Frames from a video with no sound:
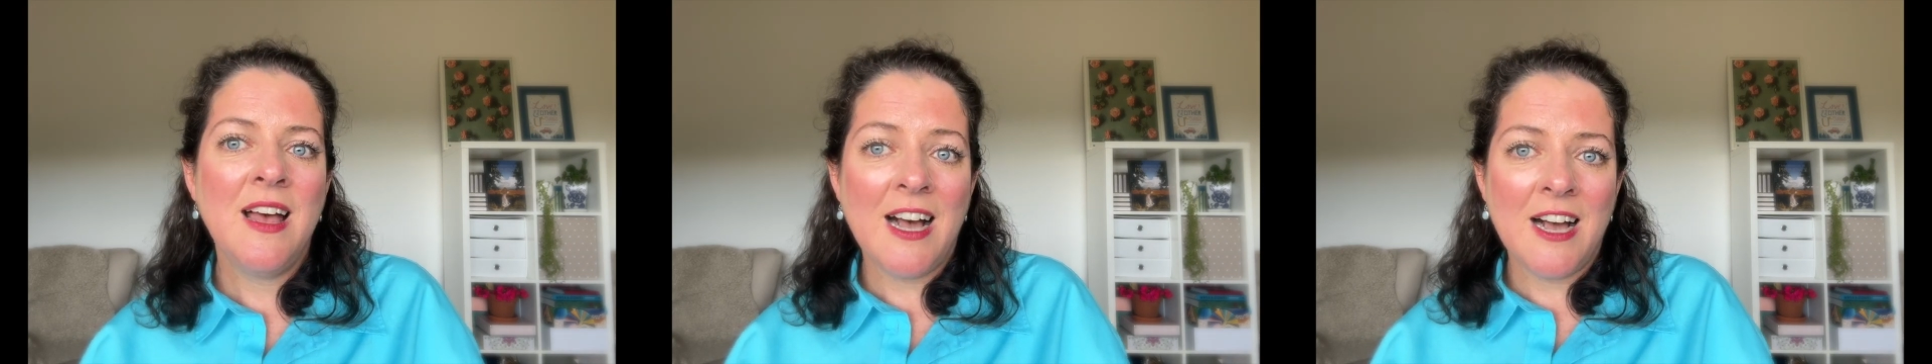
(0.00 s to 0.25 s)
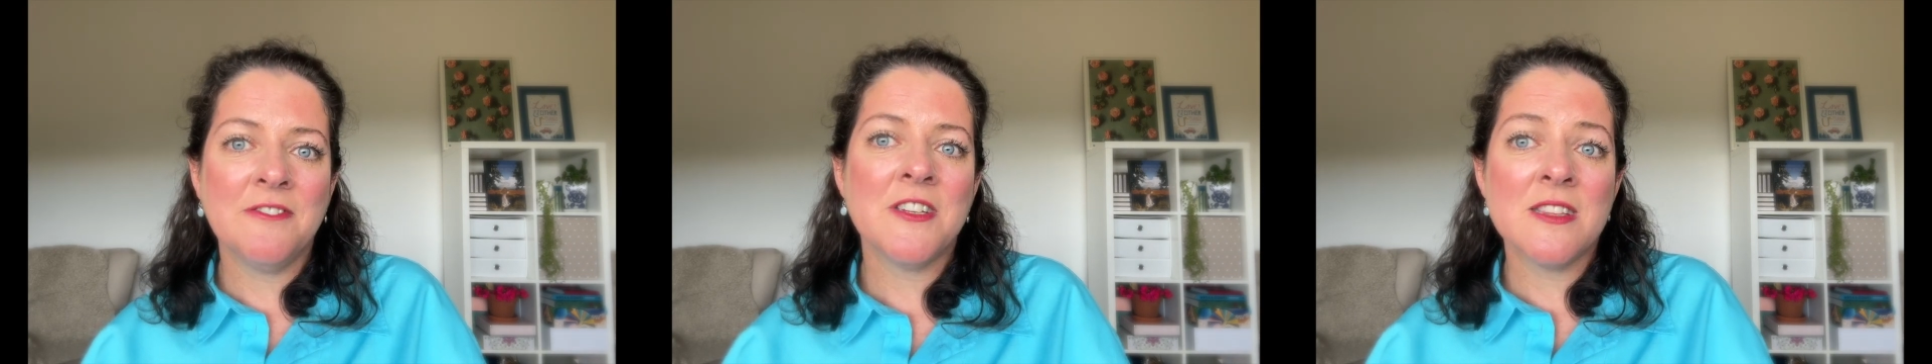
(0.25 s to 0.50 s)

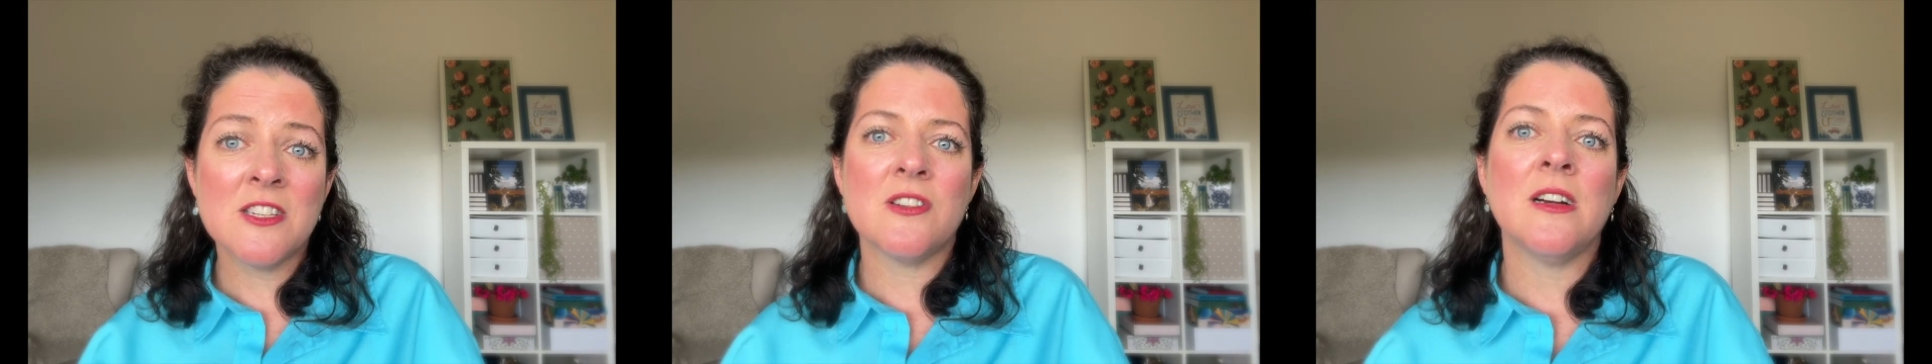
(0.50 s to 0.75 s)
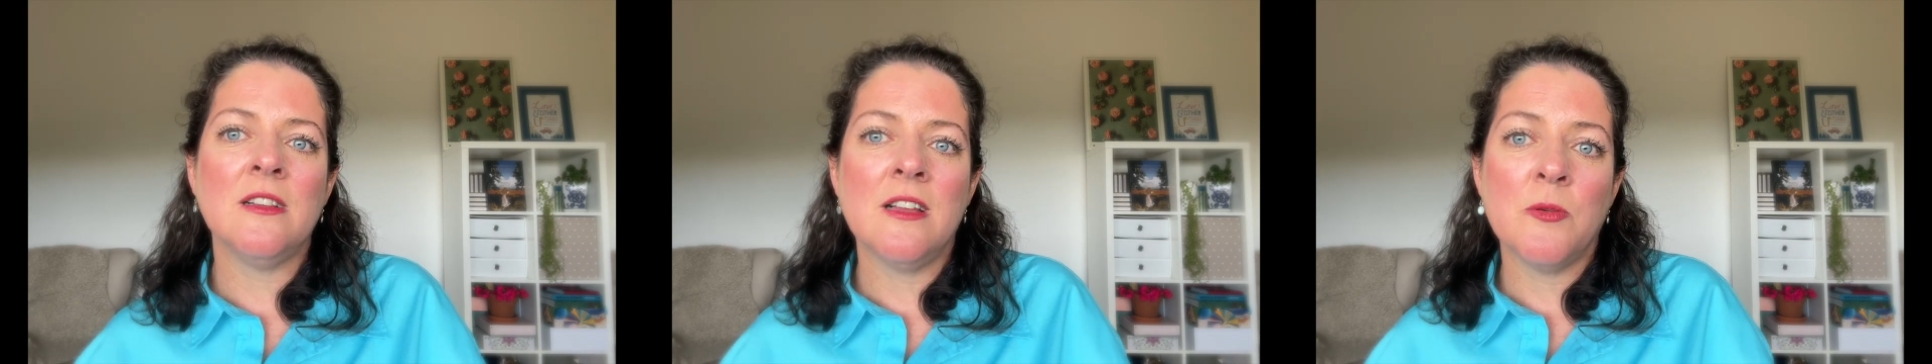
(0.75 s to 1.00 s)
After the
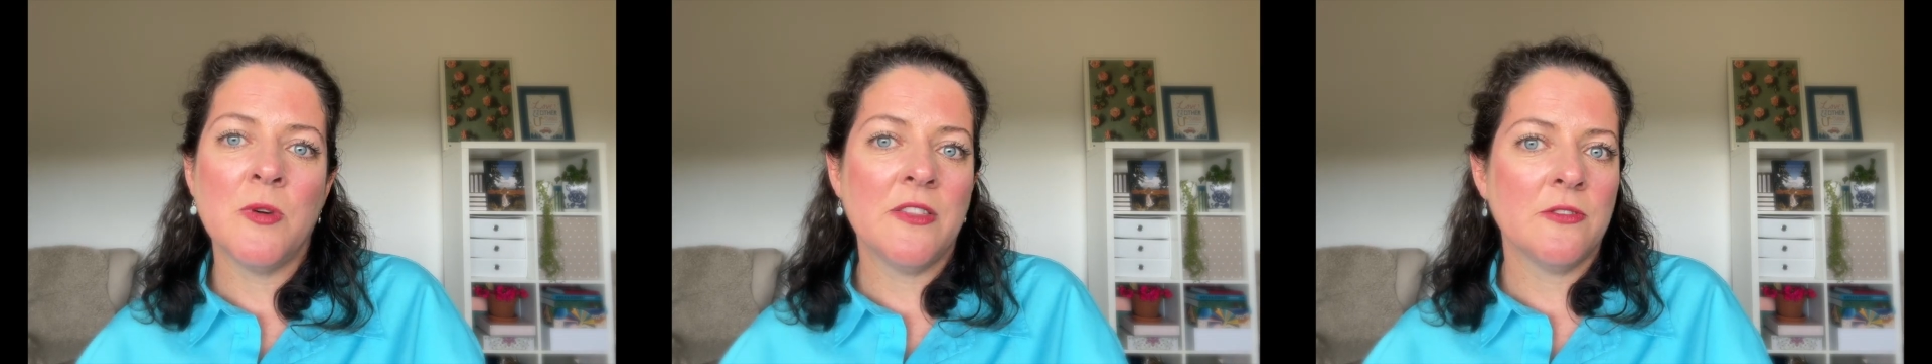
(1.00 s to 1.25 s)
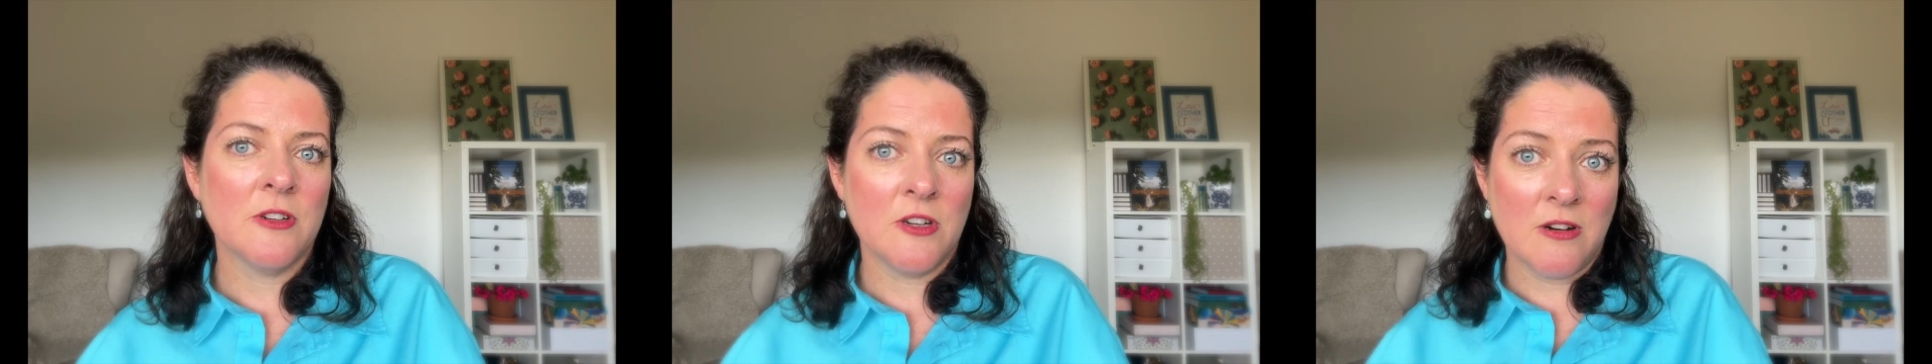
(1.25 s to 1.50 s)
struggle I went
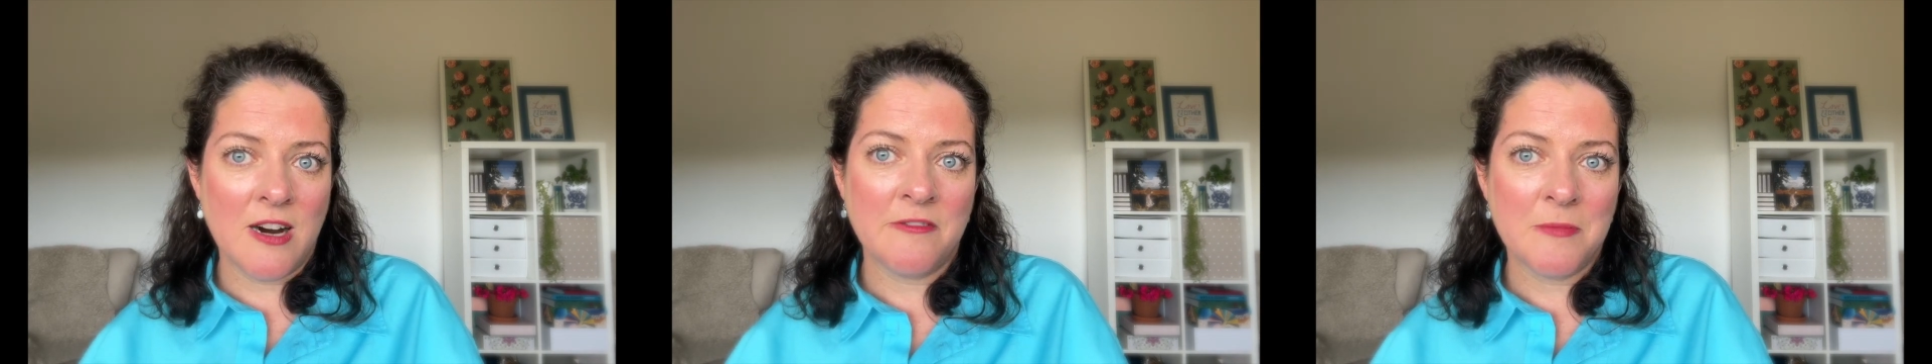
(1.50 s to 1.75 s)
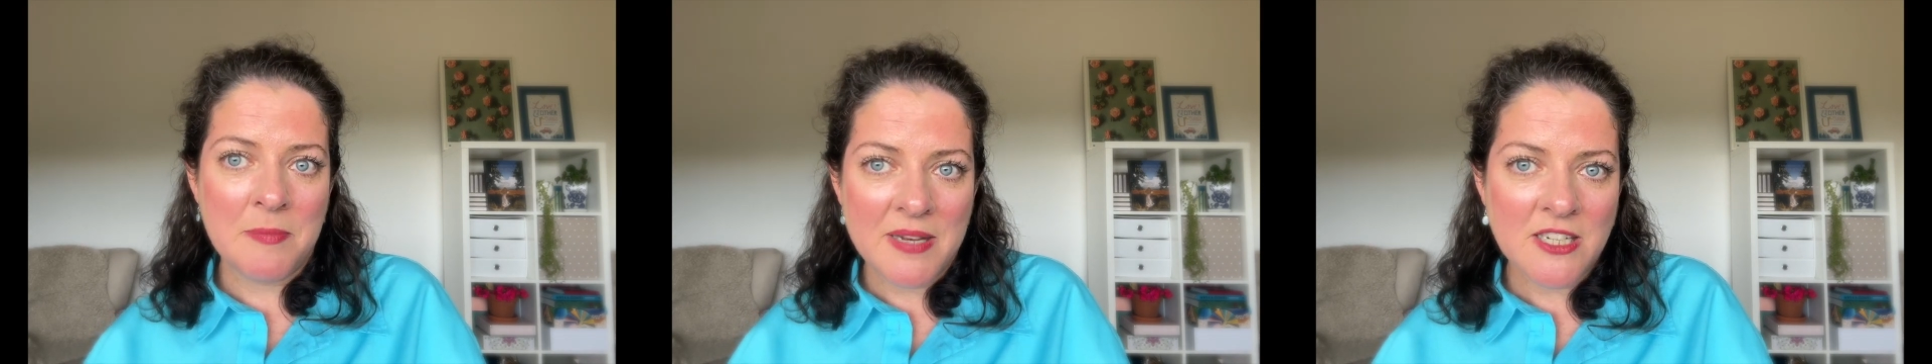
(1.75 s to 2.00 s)
through to craft
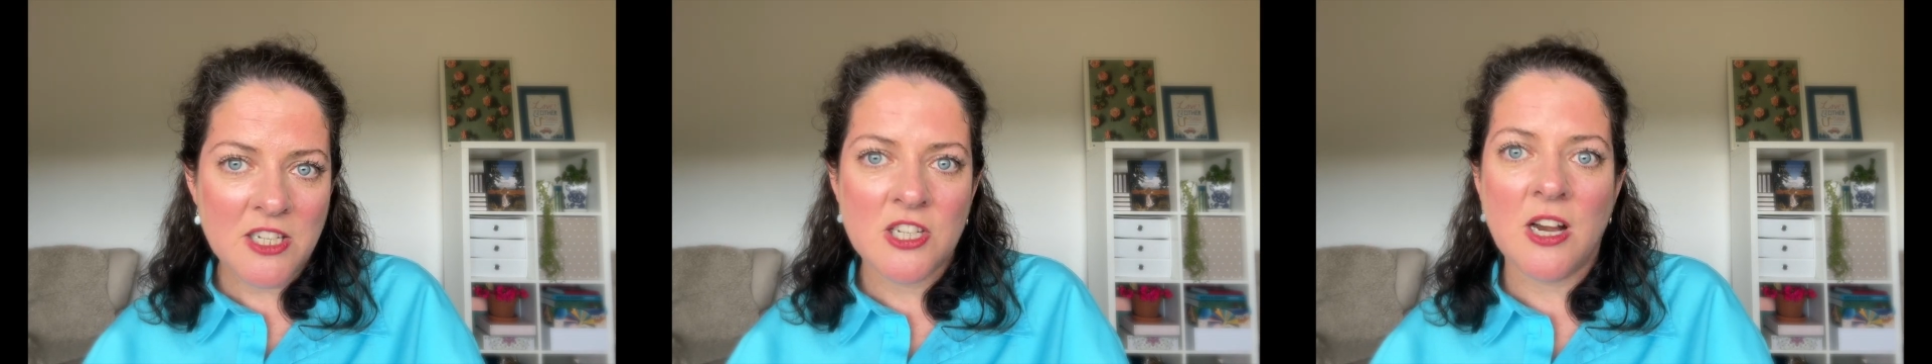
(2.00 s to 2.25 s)
my pitch,